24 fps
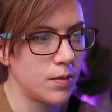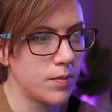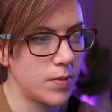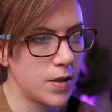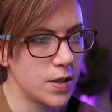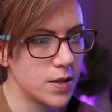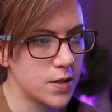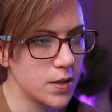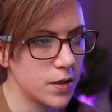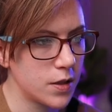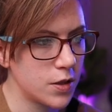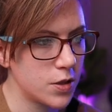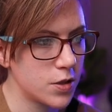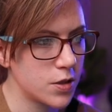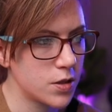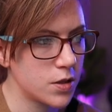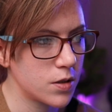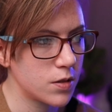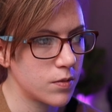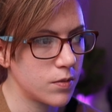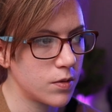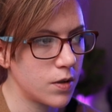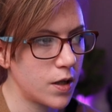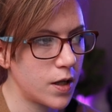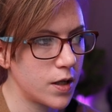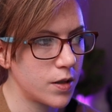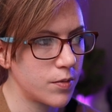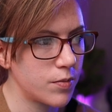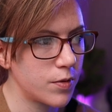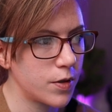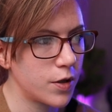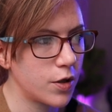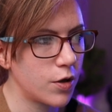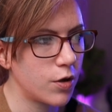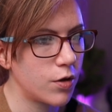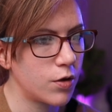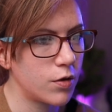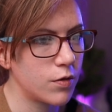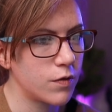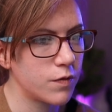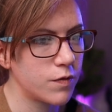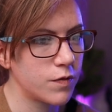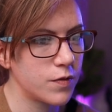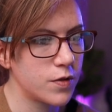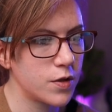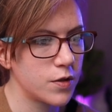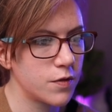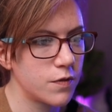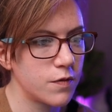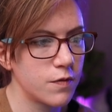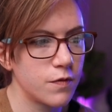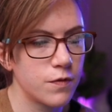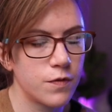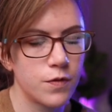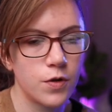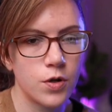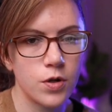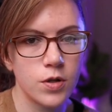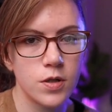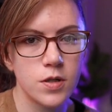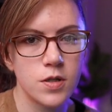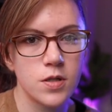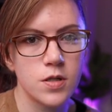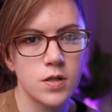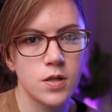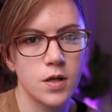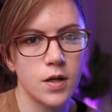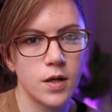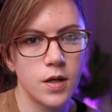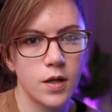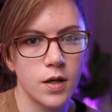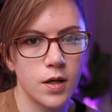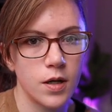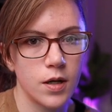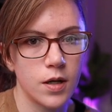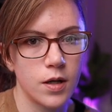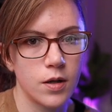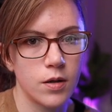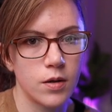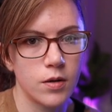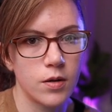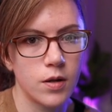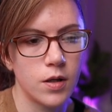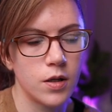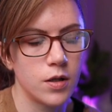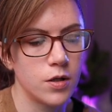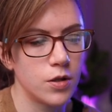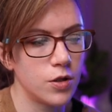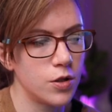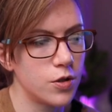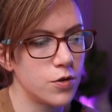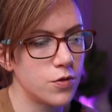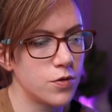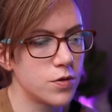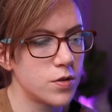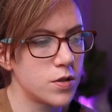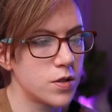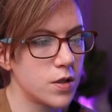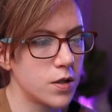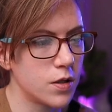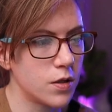basically just a library of different fonts in use